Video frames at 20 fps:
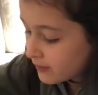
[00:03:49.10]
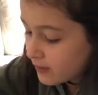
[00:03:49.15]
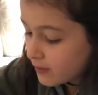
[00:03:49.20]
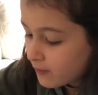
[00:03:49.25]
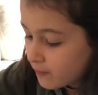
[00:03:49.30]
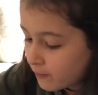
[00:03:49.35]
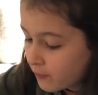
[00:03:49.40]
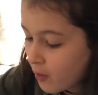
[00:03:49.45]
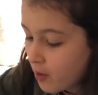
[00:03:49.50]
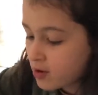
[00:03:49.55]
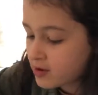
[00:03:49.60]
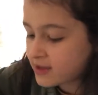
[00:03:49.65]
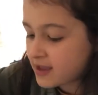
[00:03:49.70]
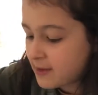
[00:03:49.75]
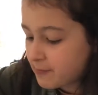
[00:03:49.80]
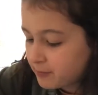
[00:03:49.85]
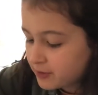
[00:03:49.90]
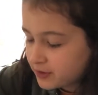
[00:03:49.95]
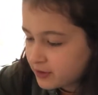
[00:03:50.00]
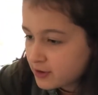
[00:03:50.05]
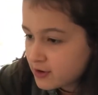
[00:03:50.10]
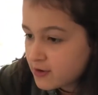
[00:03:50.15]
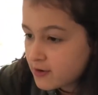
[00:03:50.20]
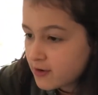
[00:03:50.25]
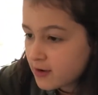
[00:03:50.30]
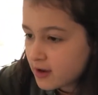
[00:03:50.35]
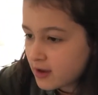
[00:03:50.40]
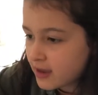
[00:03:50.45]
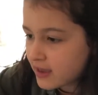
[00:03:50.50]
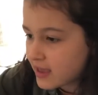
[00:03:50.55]
4 times 2
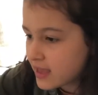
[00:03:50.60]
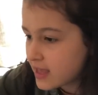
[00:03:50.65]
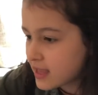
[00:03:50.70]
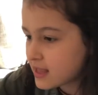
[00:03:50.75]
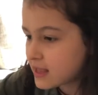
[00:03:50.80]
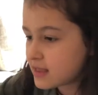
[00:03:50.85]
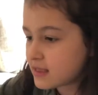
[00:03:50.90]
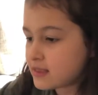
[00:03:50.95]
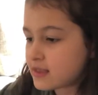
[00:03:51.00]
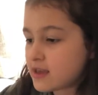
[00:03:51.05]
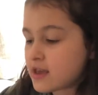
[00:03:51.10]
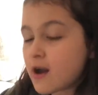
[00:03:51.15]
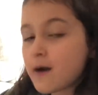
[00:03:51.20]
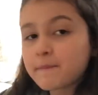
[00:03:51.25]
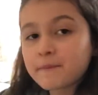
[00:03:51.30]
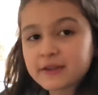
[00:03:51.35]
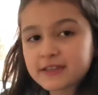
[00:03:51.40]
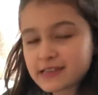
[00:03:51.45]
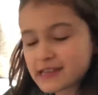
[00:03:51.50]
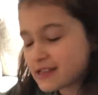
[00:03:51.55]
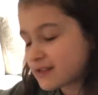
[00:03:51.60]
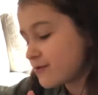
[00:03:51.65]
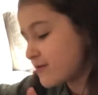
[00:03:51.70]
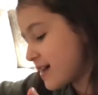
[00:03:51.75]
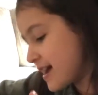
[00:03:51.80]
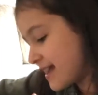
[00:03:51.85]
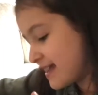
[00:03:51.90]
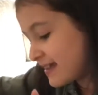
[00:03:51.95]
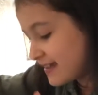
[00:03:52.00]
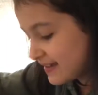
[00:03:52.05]
in the opposite
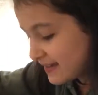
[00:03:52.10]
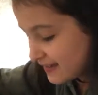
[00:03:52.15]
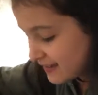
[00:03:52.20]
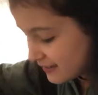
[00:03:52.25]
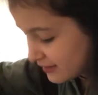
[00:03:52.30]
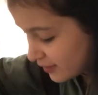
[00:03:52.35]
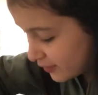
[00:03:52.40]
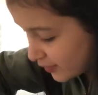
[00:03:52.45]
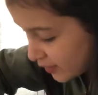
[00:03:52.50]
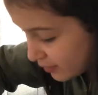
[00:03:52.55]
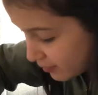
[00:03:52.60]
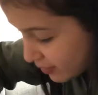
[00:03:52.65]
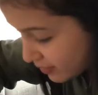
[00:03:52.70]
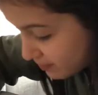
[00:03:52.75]
way. So it will